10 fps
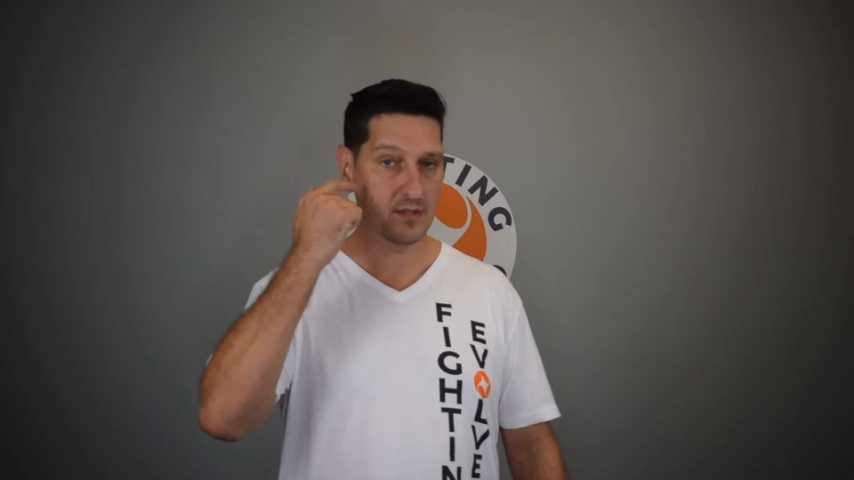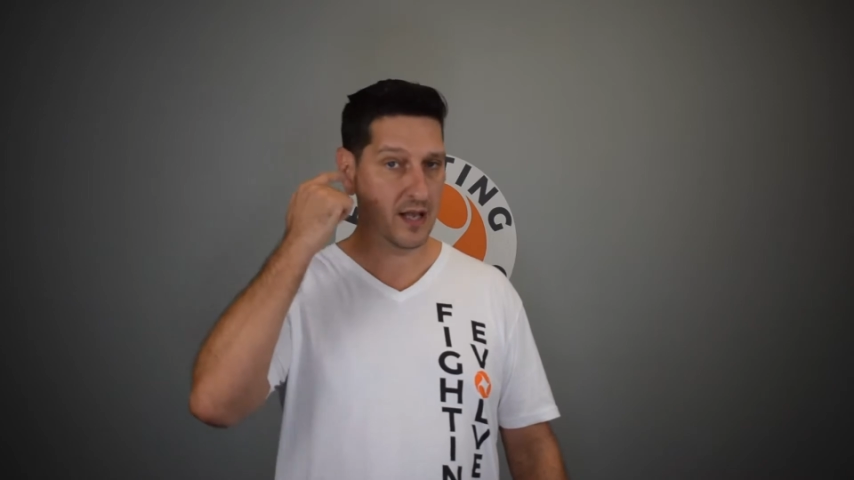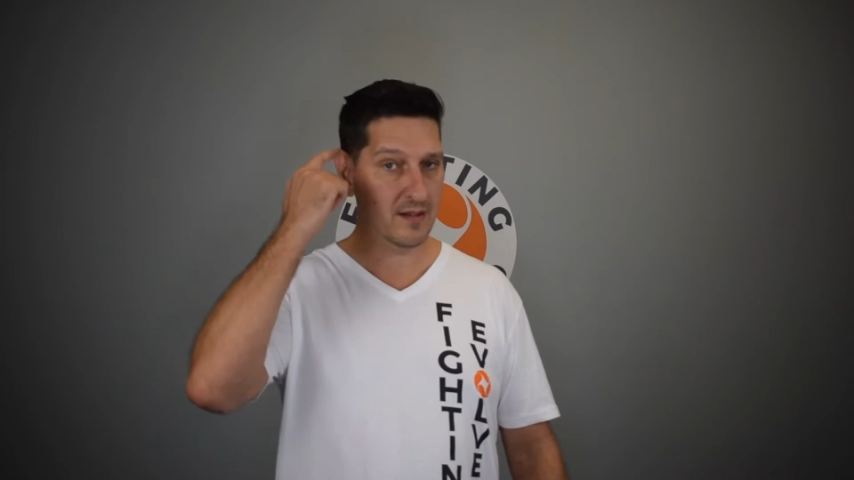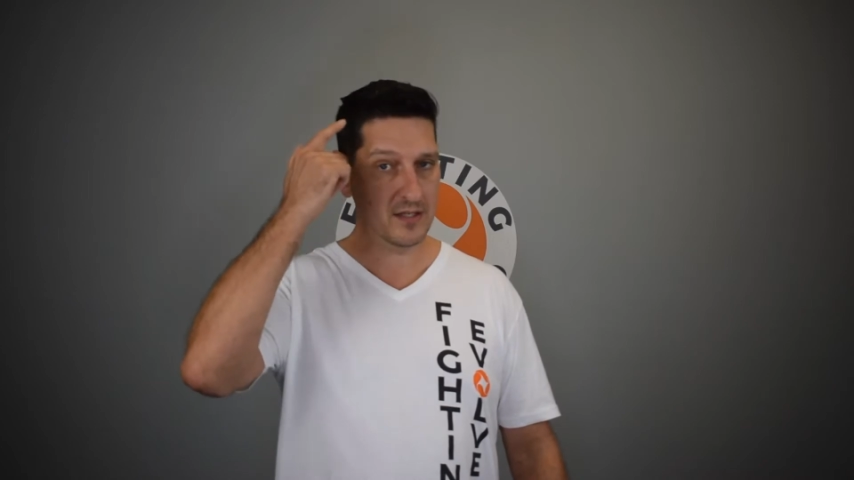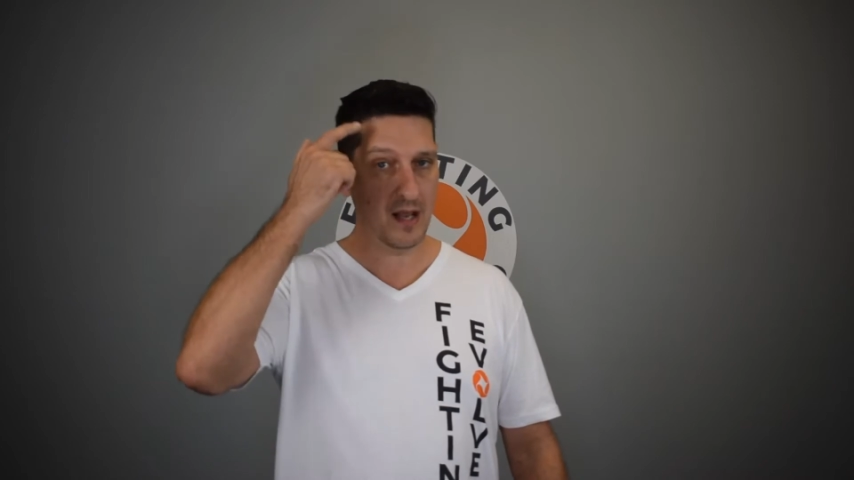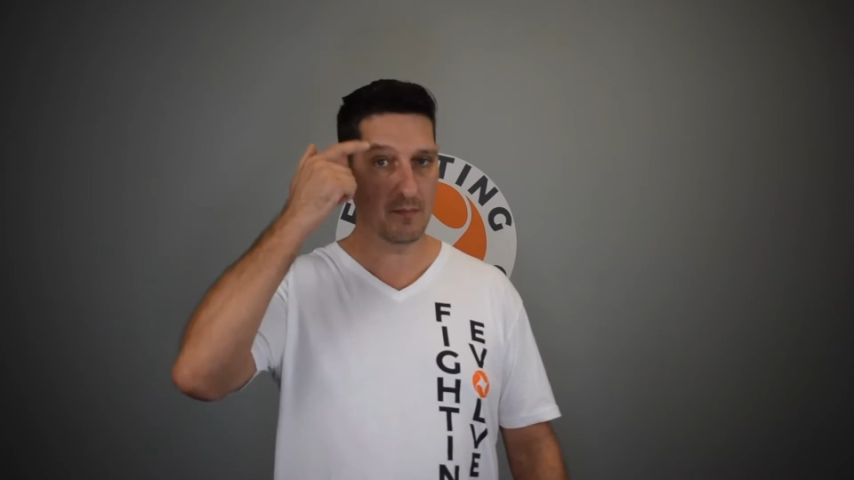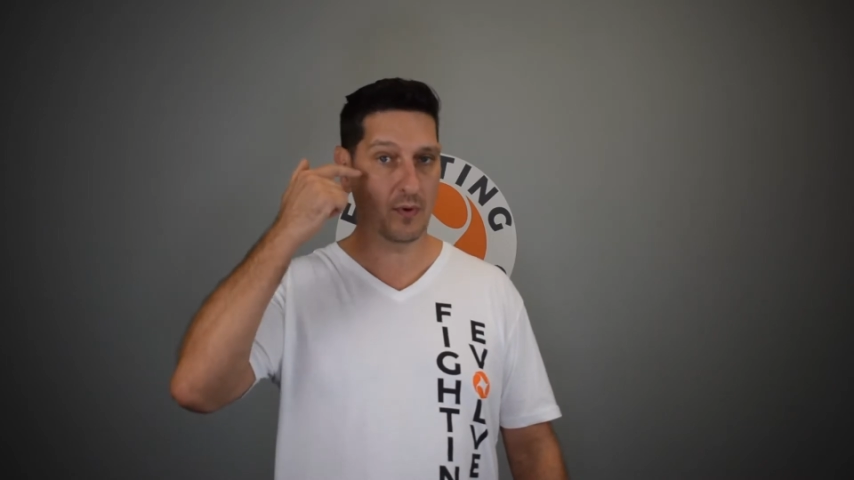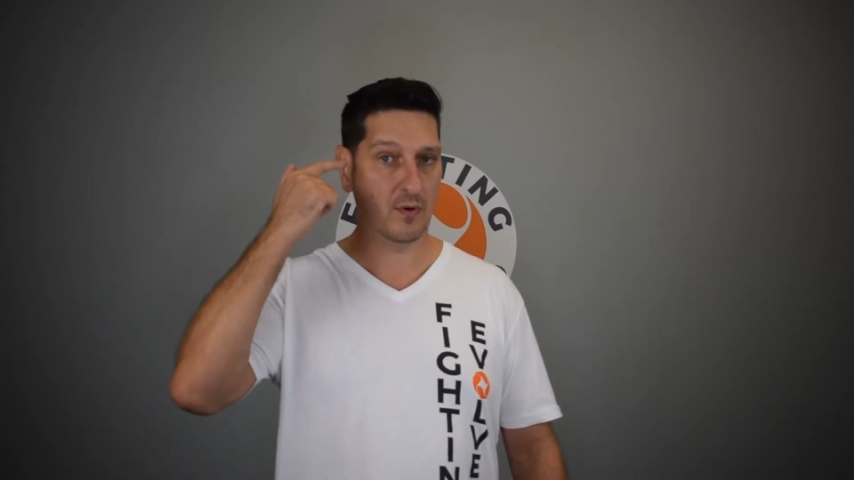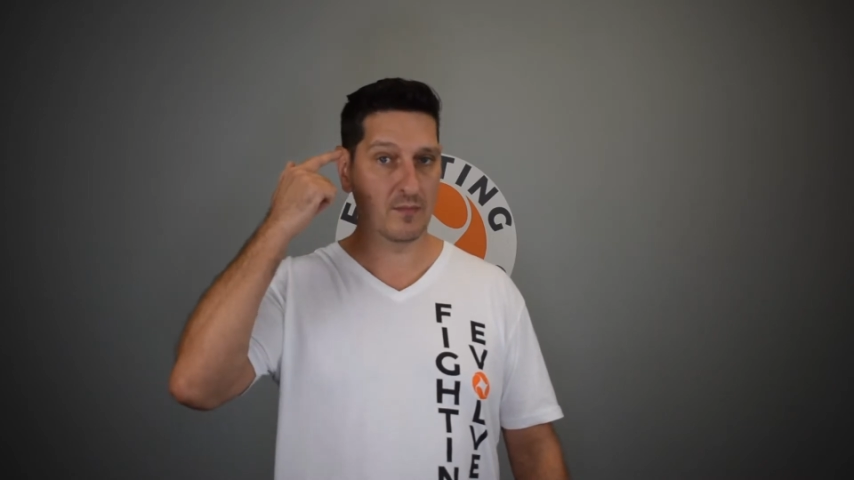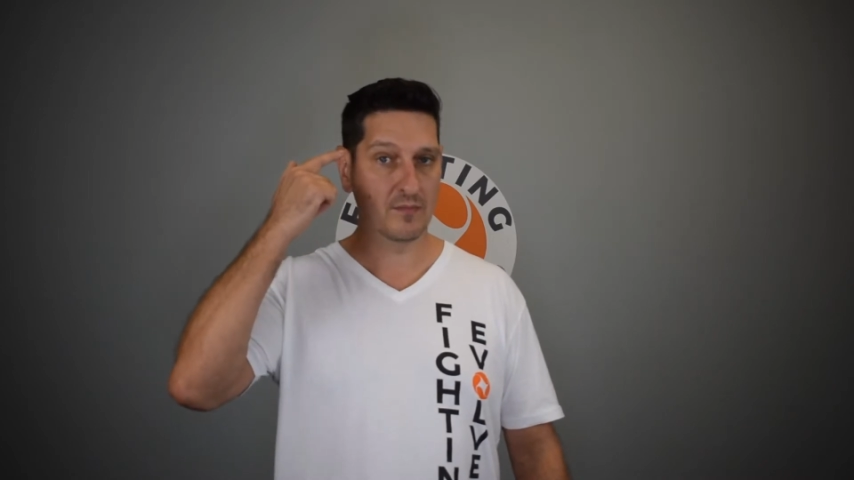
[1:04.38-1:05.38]
and the
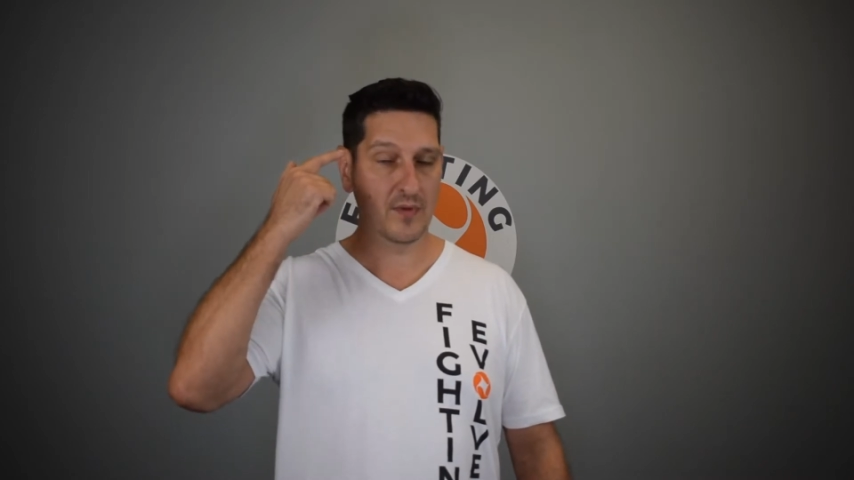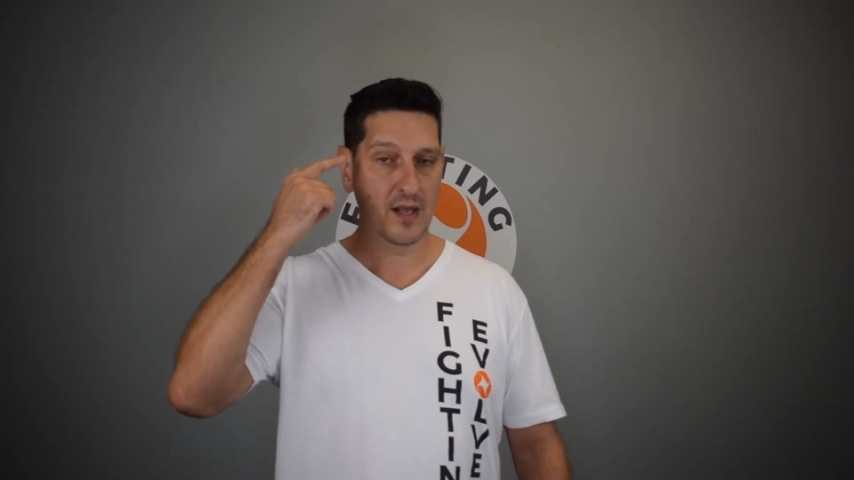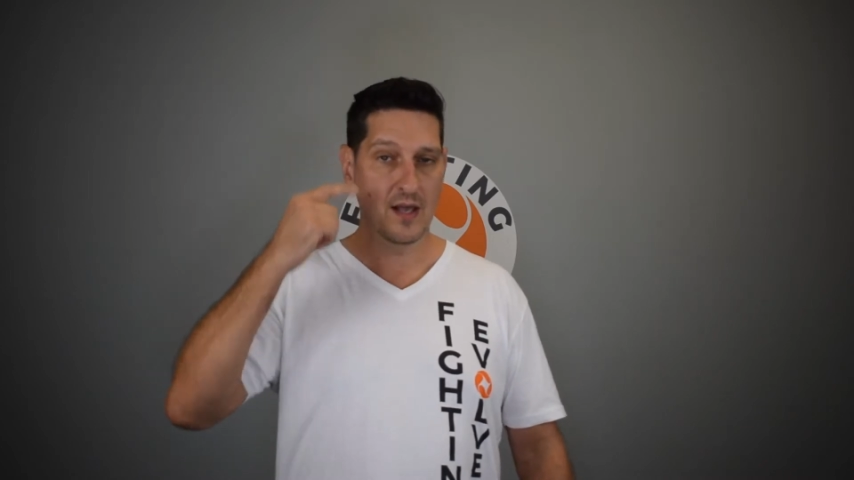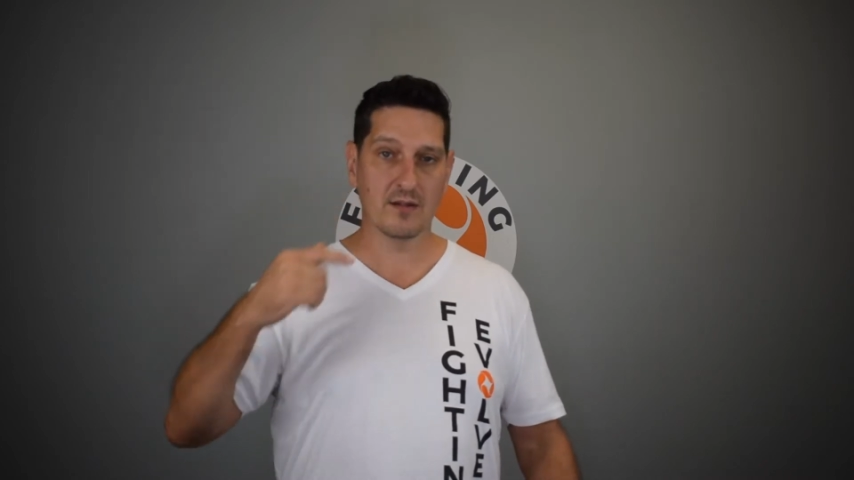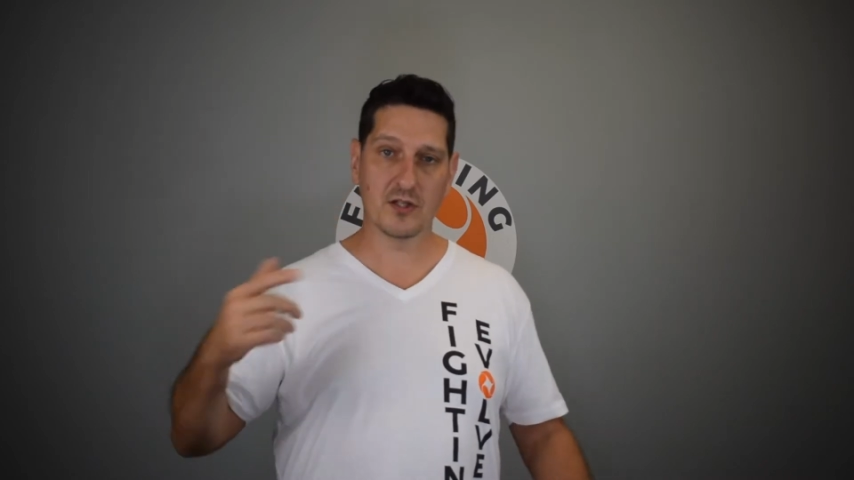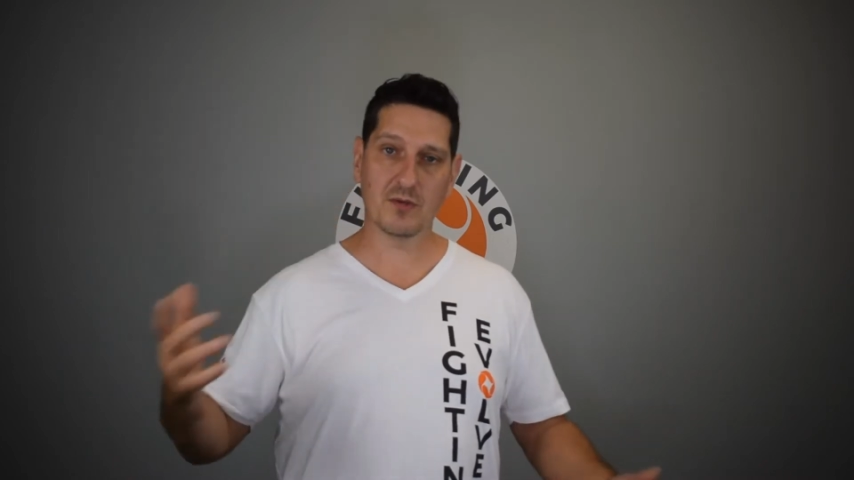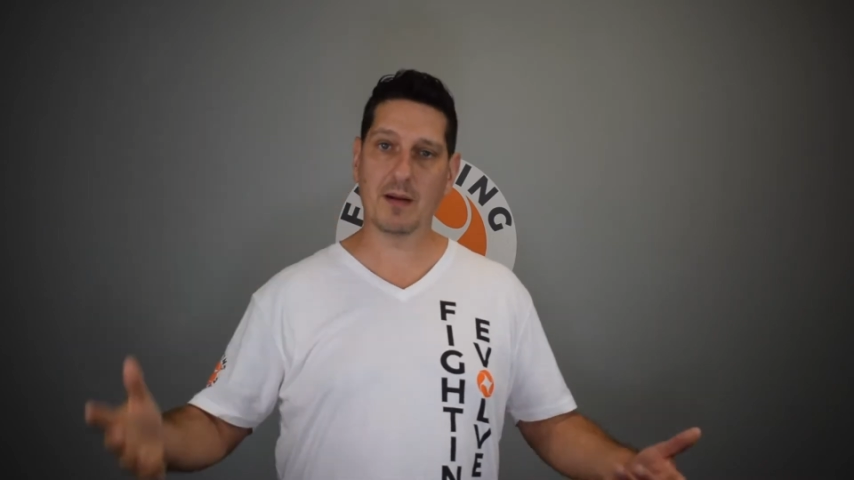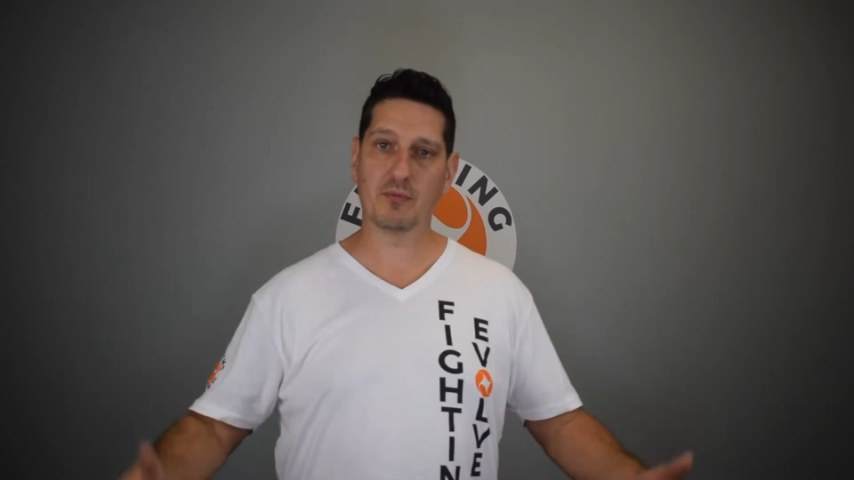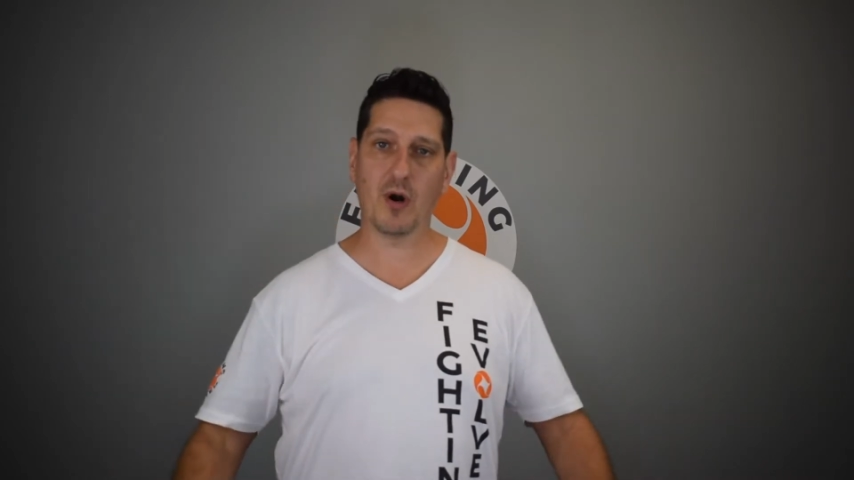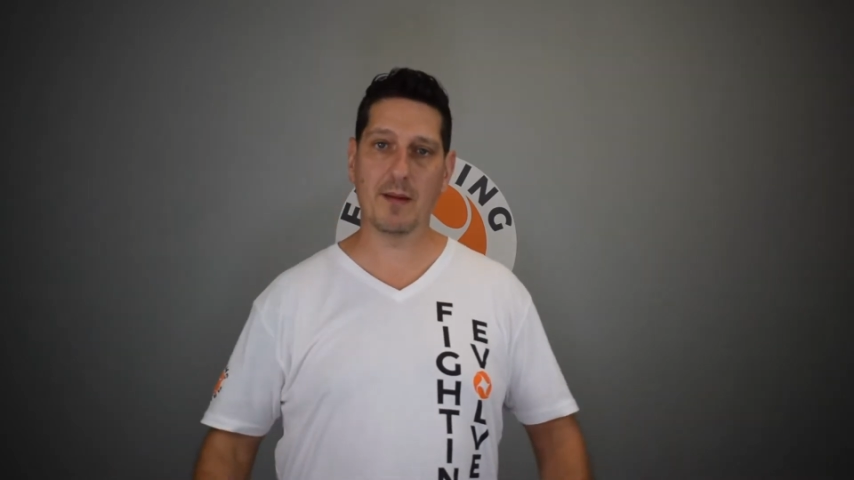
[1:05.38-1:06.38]
temple. These are my
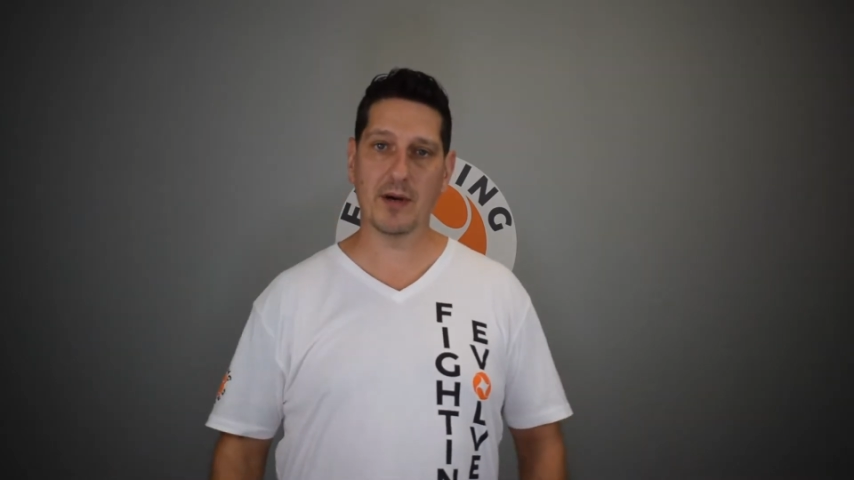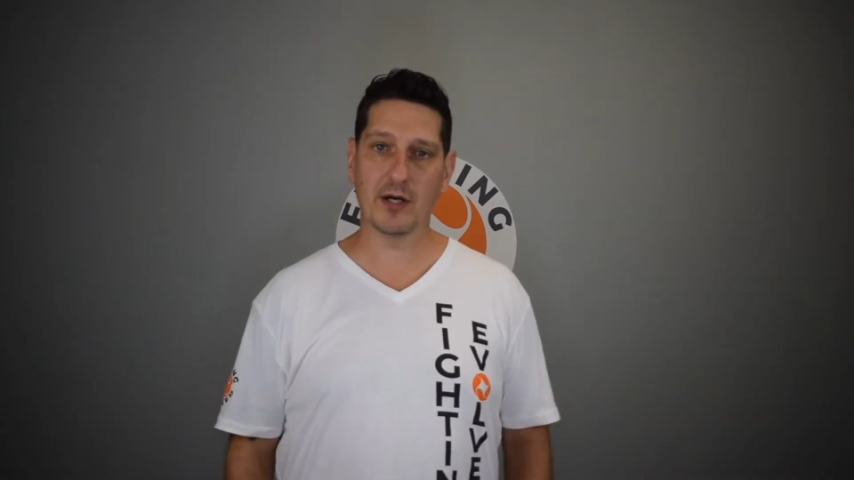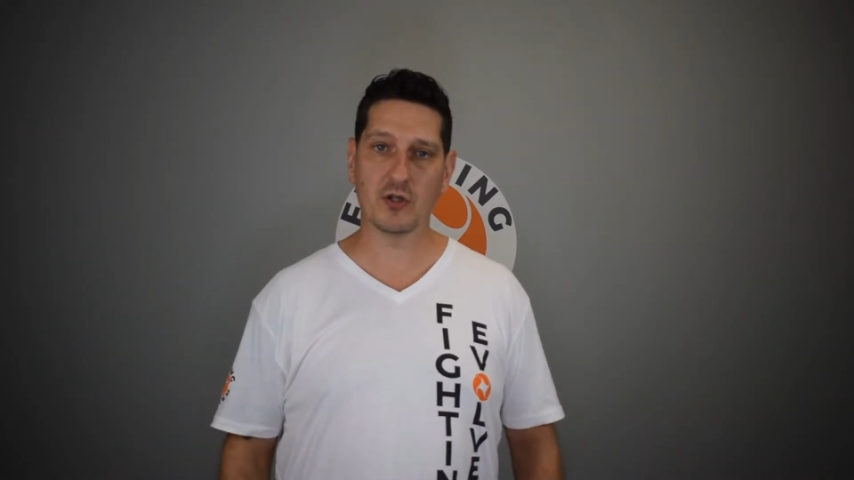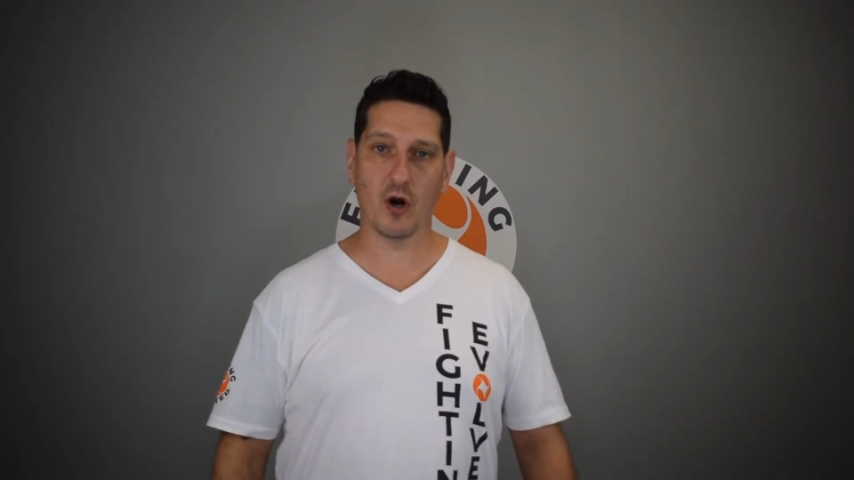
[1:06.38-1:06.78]
primary